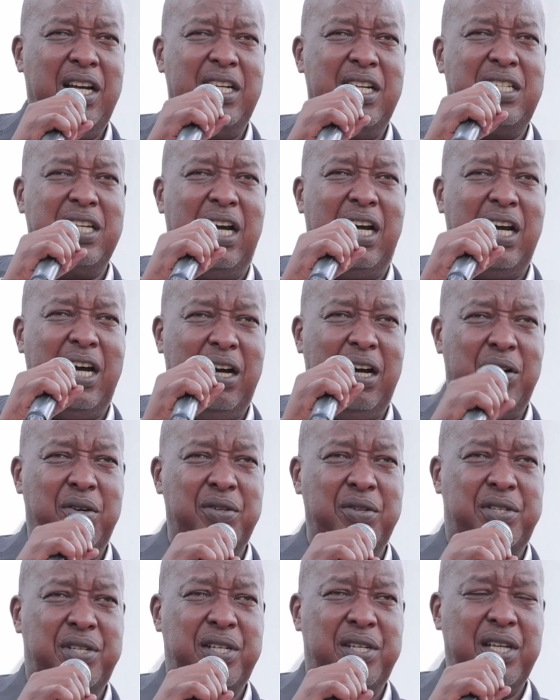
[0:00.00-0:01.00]
ita
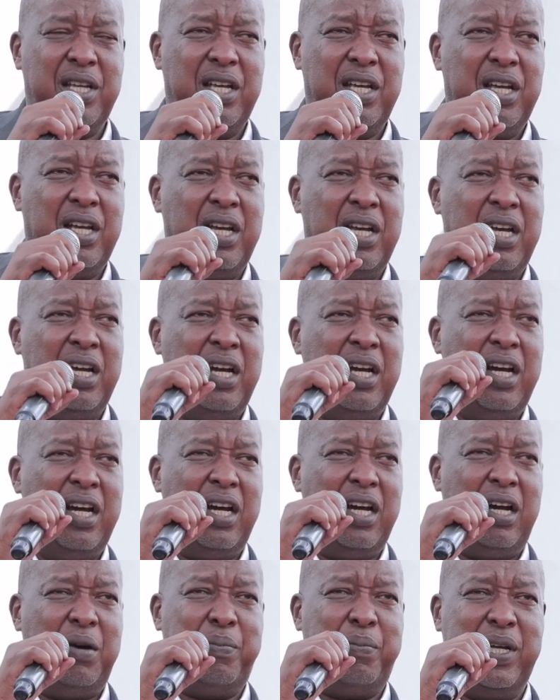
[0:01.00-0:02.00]
house
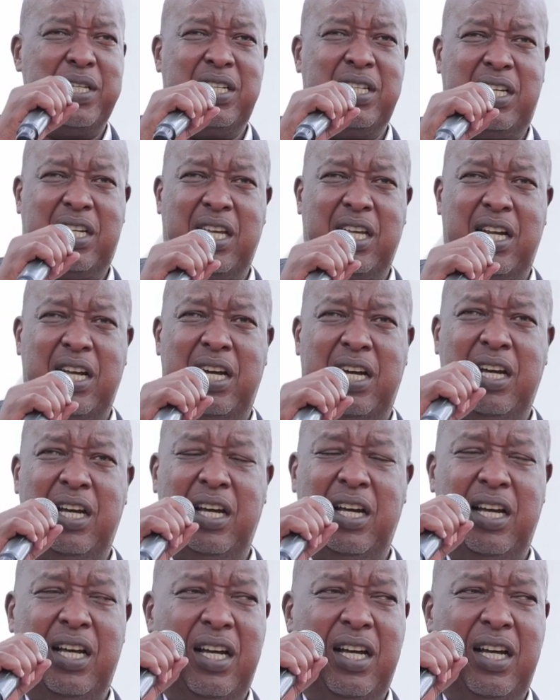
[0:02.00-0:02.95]
a particular